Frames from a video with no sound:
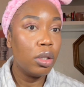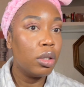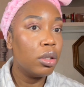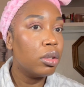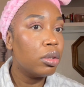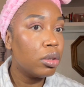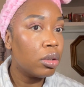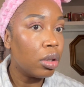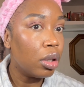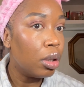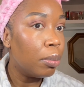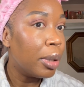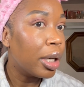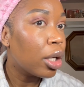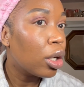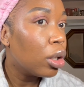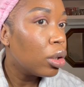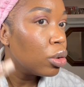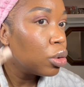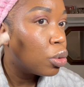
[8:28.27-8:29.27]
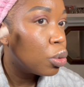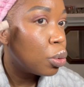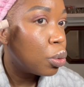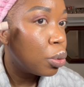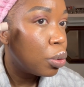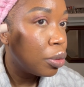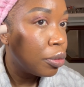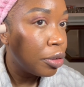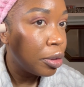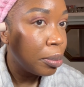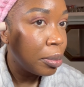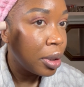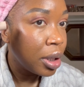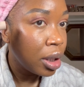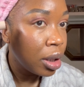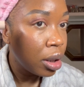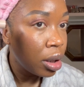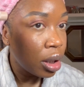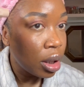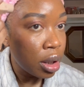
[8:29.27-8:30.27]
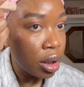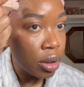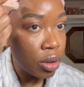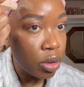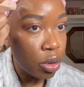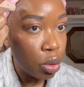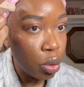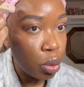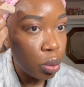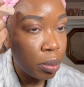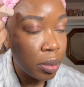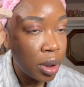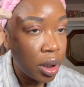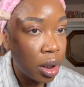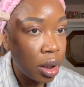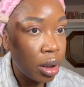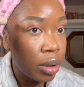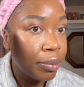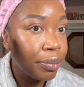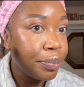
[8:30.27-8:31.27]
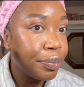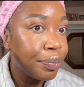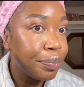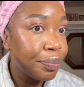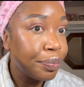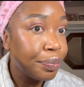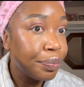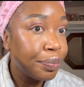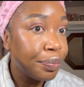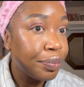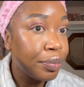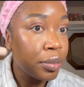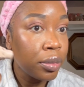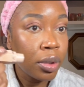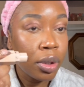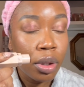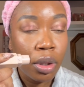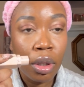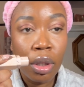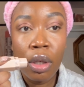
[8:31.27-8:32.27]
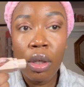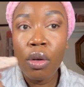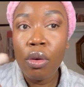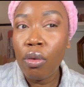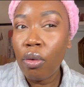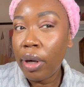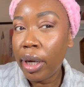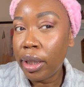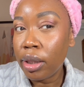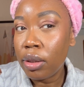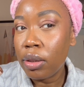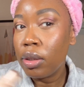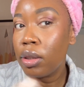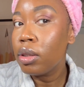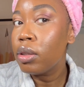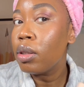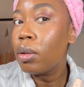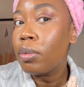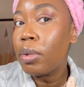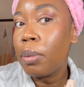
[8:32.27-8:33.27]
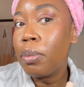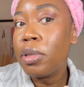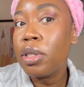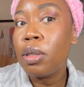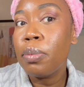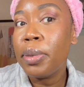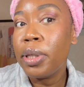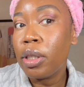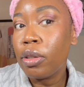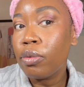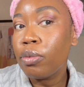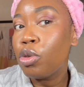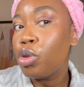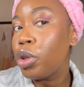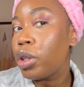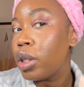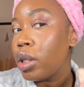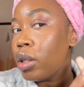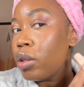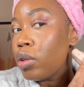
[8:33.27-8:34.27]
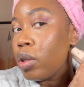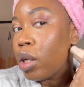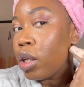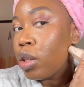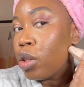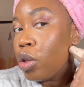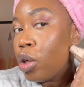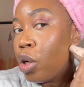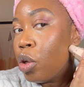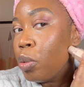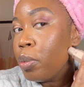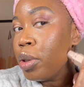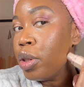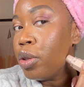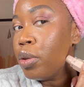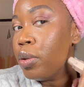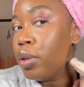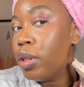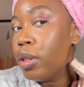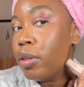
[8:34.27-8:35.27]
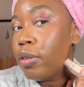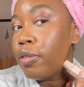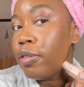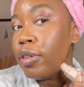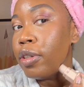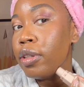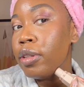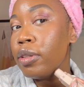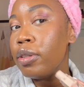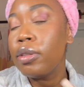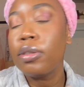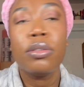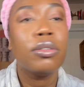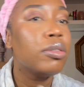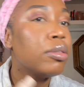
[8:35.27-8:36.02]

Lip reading: So my contour for me is normally right. Sometimes it's a bit tricky. So I normally do this first.